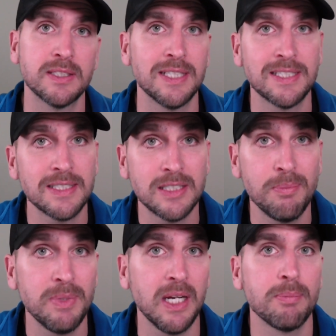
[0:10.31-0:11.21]
This is
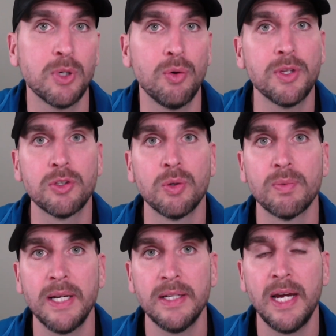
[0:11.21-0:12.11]
something I'm going through
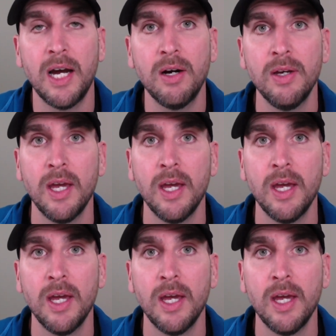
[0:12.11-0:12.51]
right now